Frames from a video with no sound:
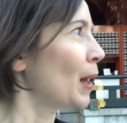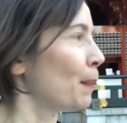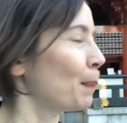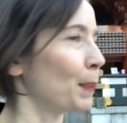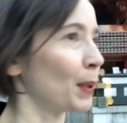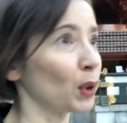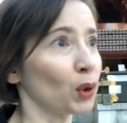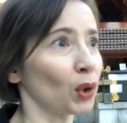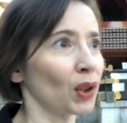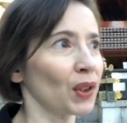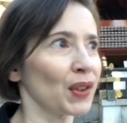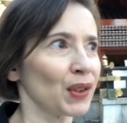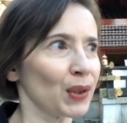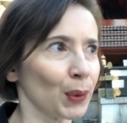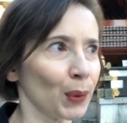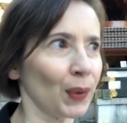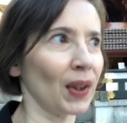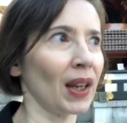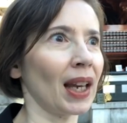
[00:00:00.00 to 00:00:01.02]
But
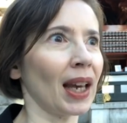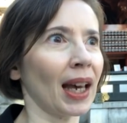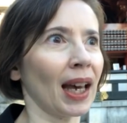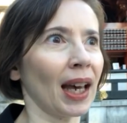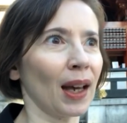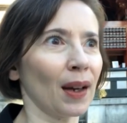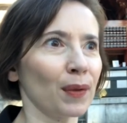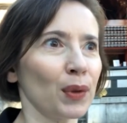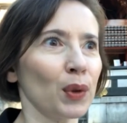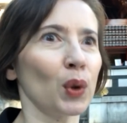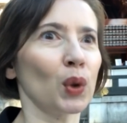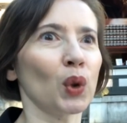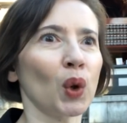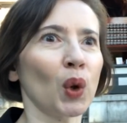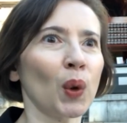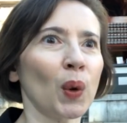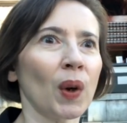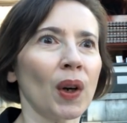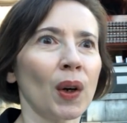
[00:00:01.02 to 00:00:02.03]
also they have, you
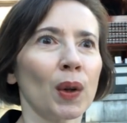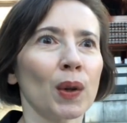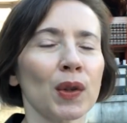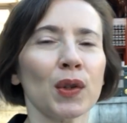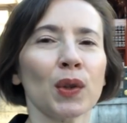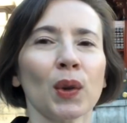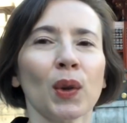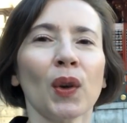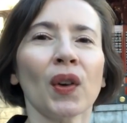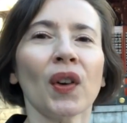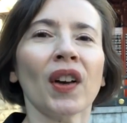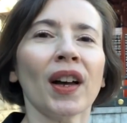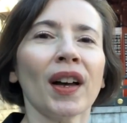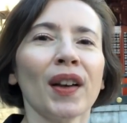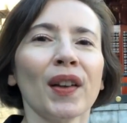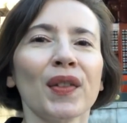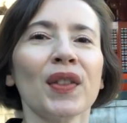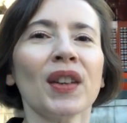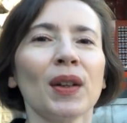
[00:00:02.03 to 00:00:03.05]
know,
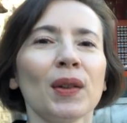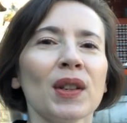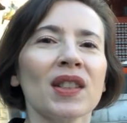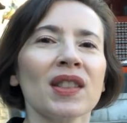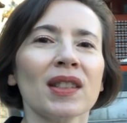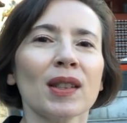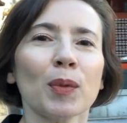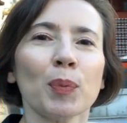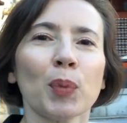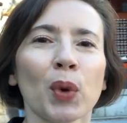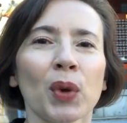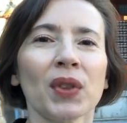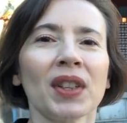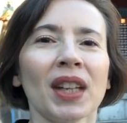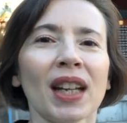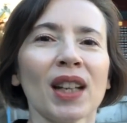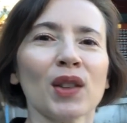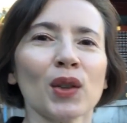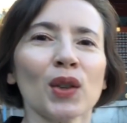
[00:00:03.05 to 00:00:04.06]
also there is a
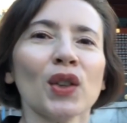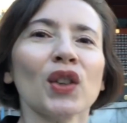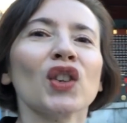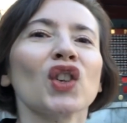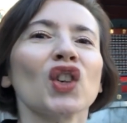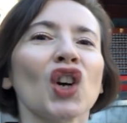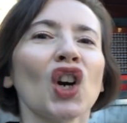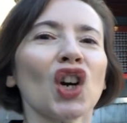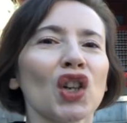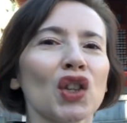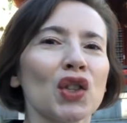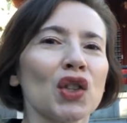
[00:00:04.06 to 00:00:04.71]
protector god,